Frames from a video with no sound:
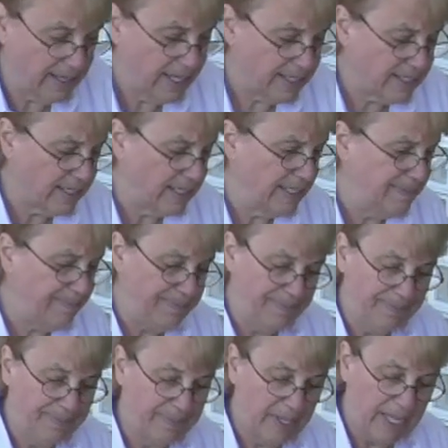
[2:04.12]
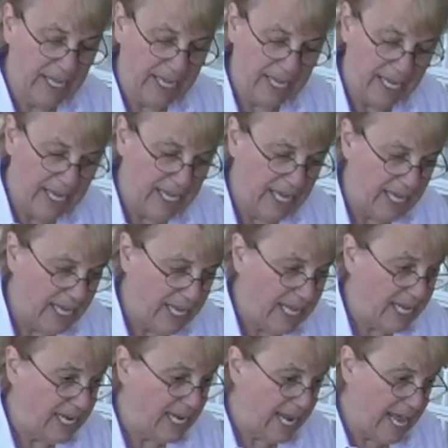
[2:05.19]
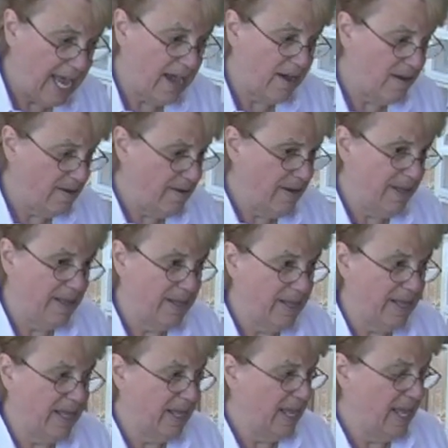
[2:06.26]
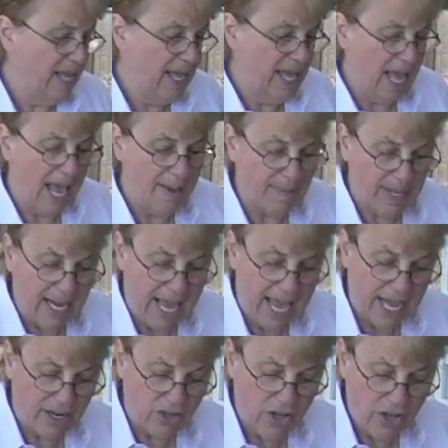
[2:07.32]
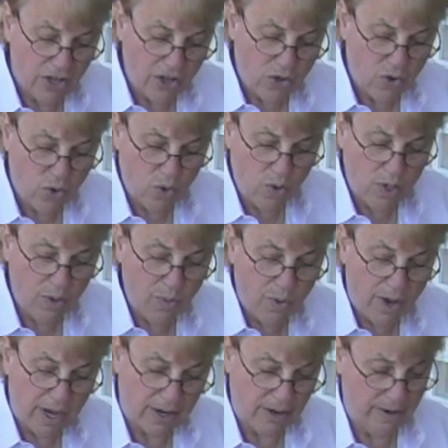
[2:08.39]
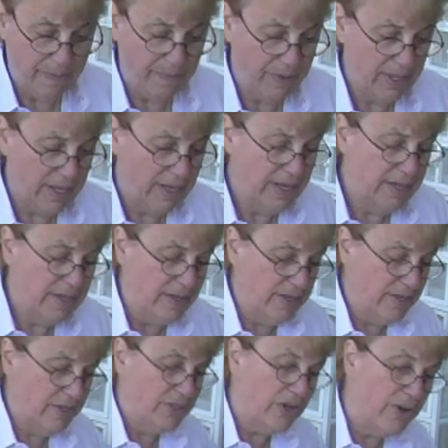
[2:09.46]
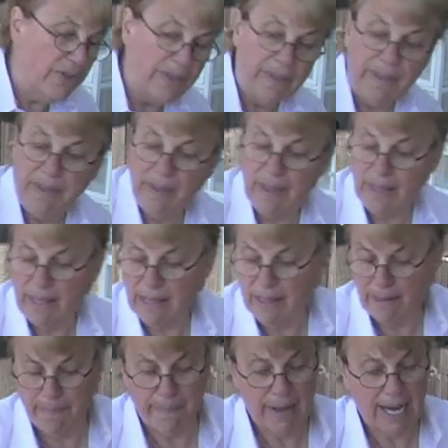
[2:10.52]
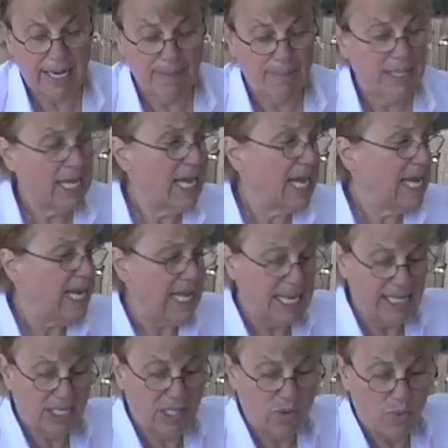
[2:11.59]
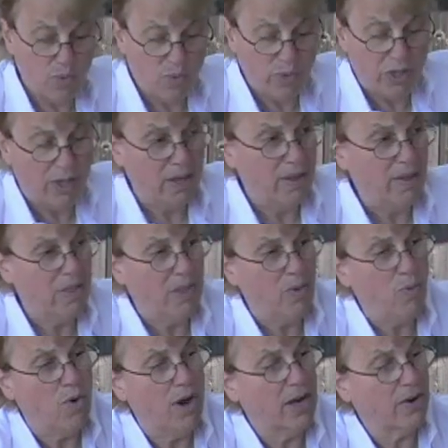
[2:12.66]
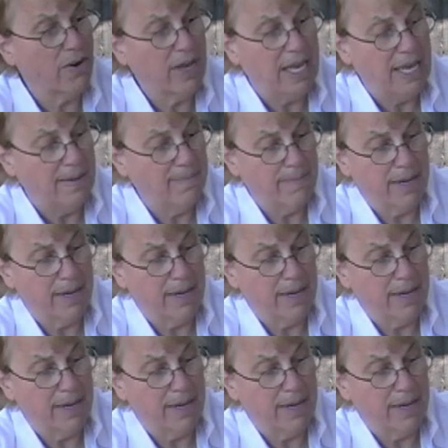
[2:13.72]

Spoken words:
that's good. And now I'm going to add cool water. So the bottom line is the water in